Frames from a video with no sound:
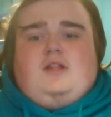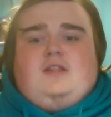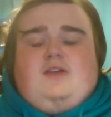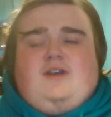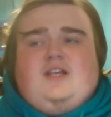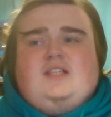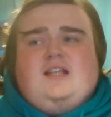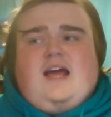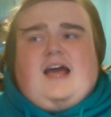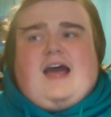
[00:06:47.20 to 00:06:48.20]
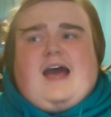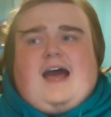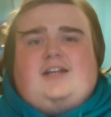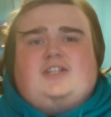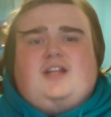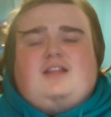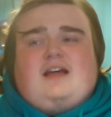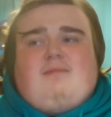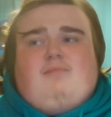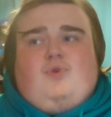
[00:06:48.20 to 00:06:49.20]
there isn't actually
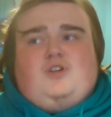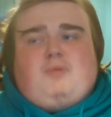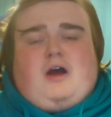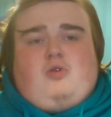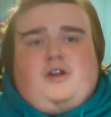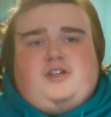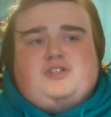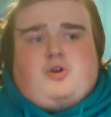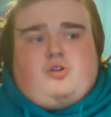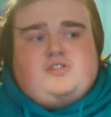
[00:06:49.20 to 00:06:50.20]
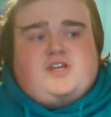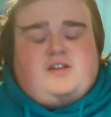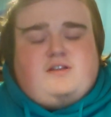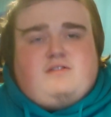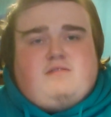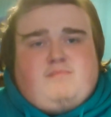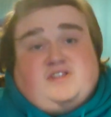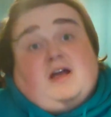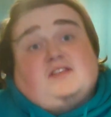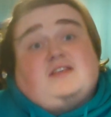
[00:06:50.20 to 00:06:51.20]
that much Power Rangers content
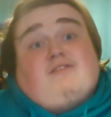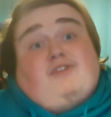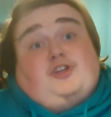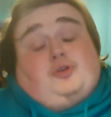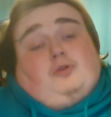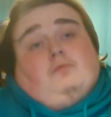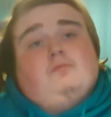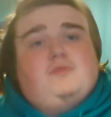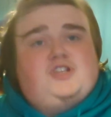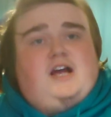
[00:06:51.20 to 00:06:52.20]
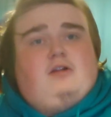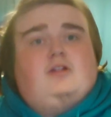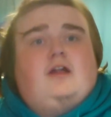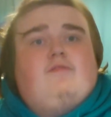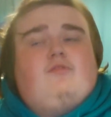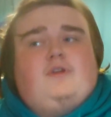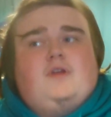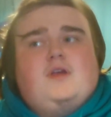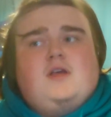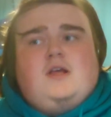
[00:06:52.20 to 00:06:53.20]
besides the official channel and everything.
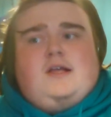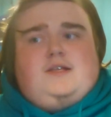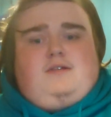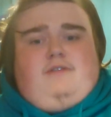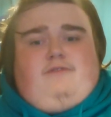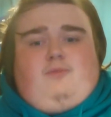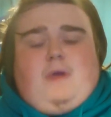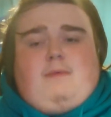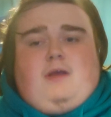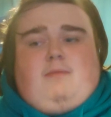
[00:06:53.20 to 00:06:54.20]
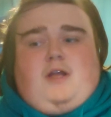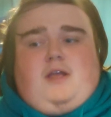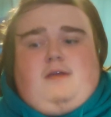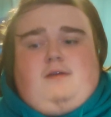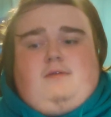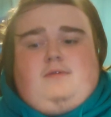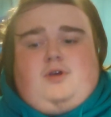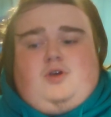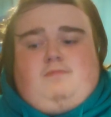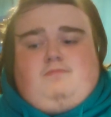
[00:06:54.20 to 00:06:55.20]
So I thought maybe I might
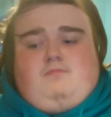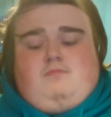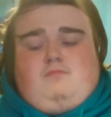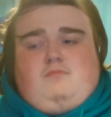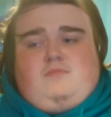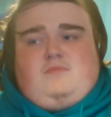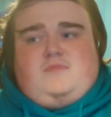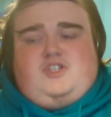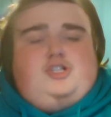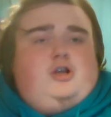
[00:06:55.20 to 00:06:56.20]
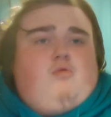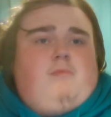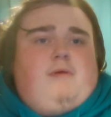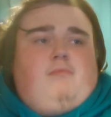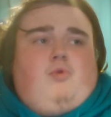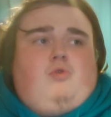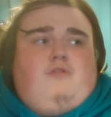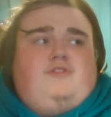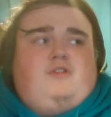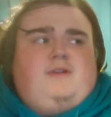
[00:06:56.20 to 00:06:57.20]
show a bit more
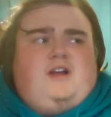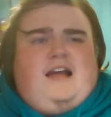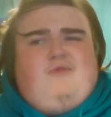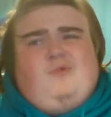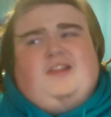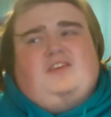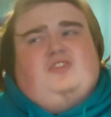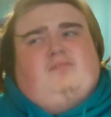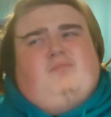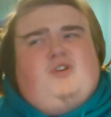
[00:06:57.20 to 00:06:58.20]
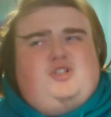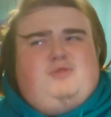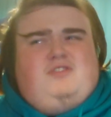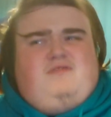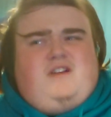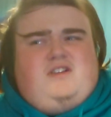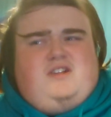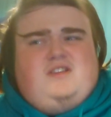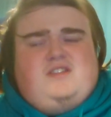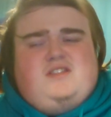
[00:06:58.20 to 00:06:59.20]
of it. I mean, I haven't really done much with the
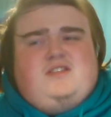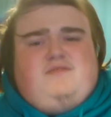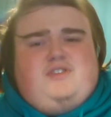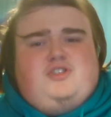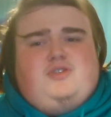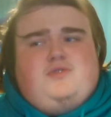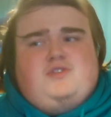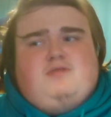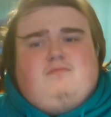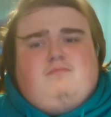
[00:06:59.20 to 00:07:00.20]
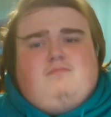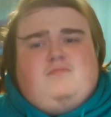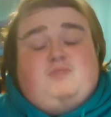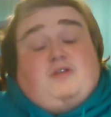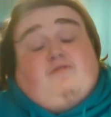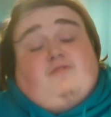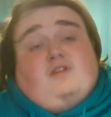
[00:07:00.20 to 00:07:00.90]
franchise since I've introduced him. It's been